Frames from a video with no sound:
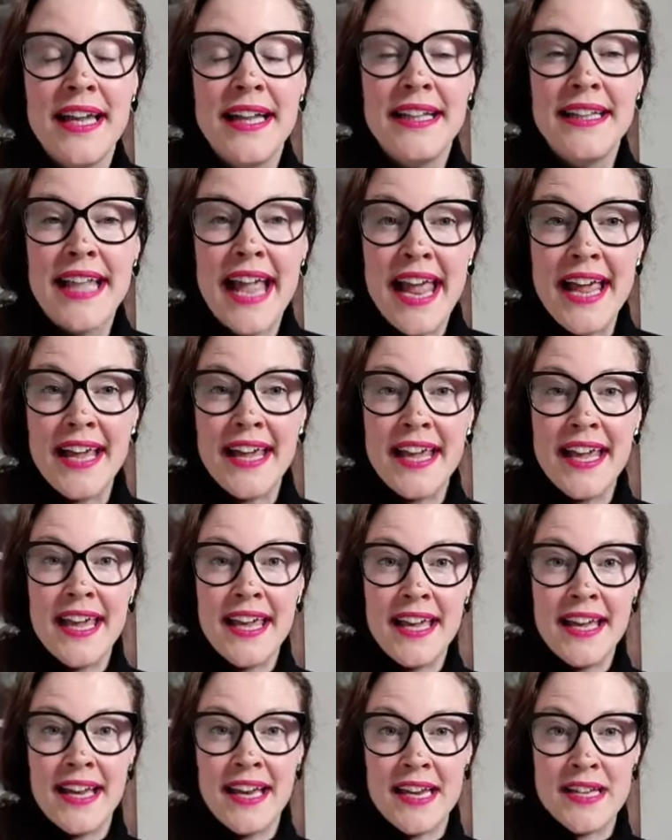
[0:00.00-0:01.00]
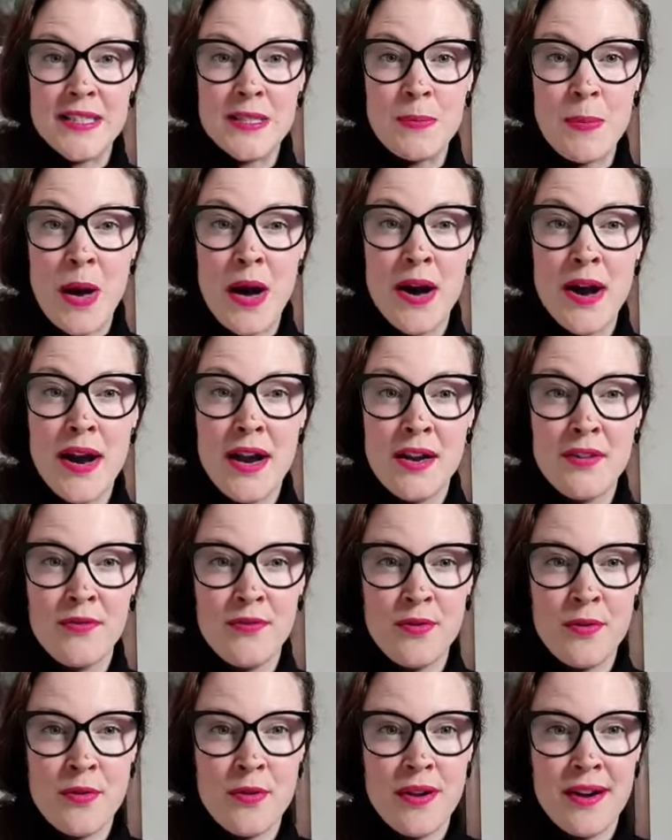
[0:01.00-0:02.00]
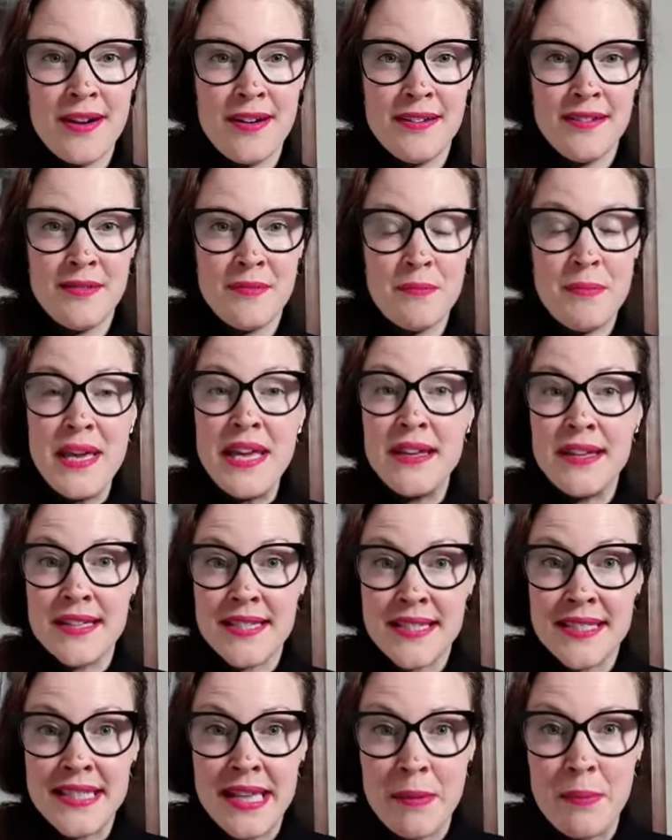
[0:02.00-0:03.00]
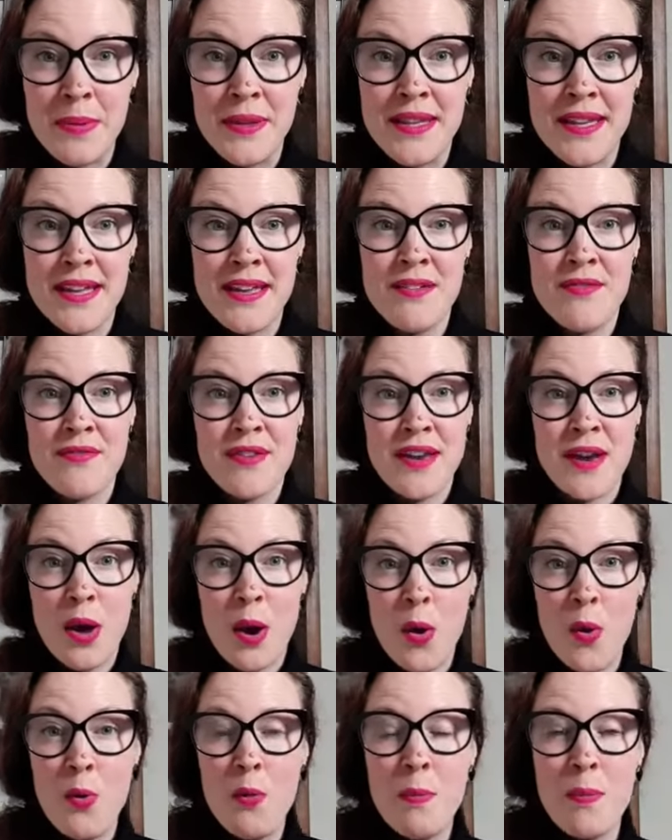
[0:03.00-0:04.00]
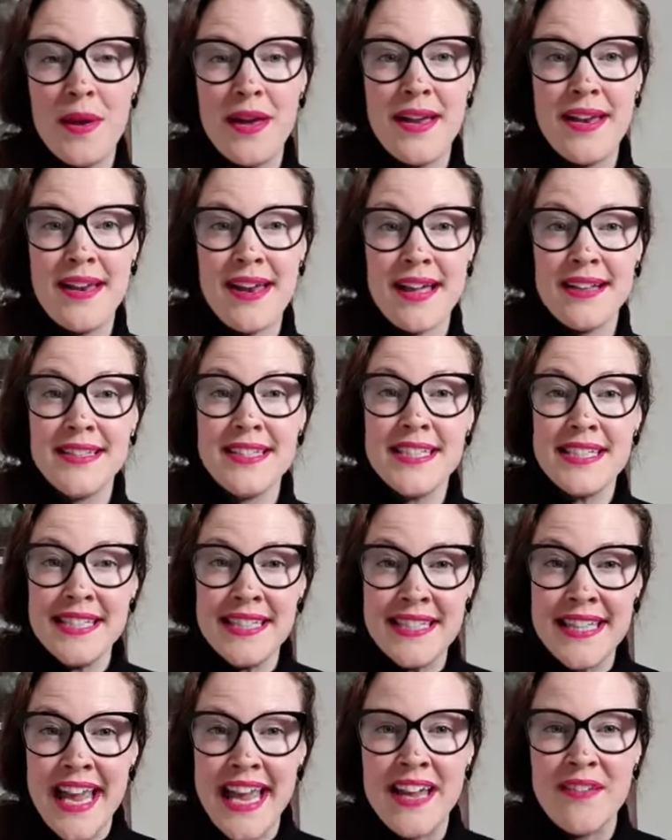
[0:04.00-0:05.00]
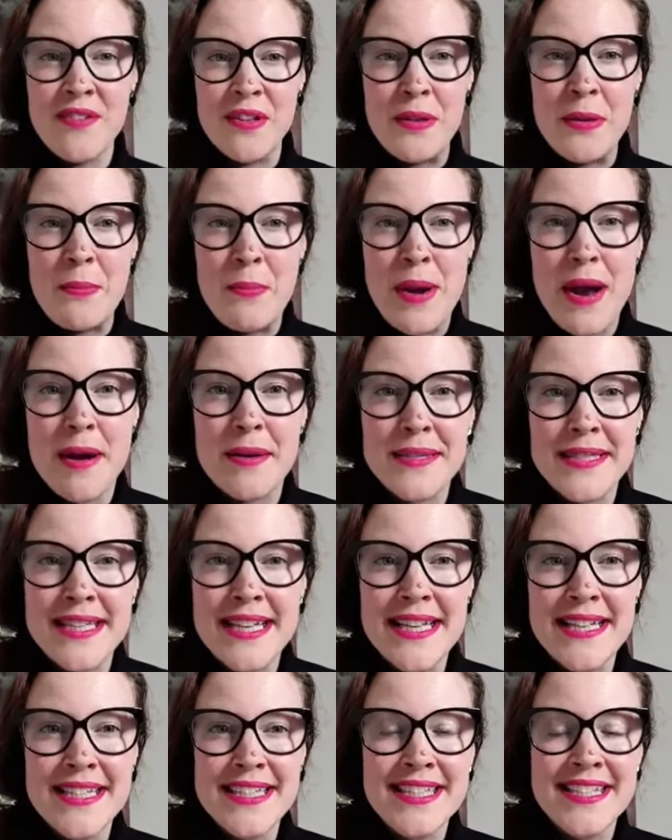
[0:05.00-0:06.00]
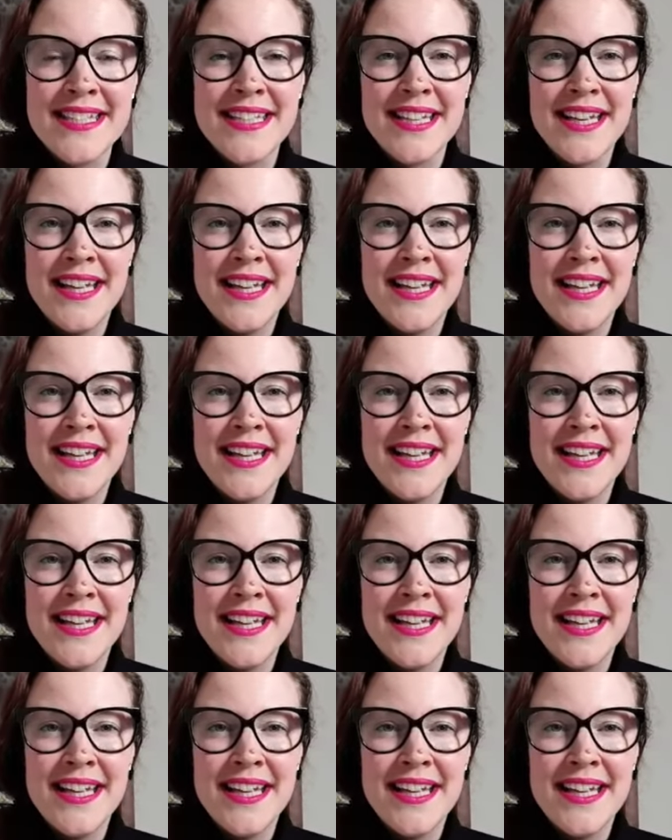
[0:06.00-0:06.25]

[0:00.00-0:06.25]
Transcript: thanking this part for being receptive and open and staying with the process,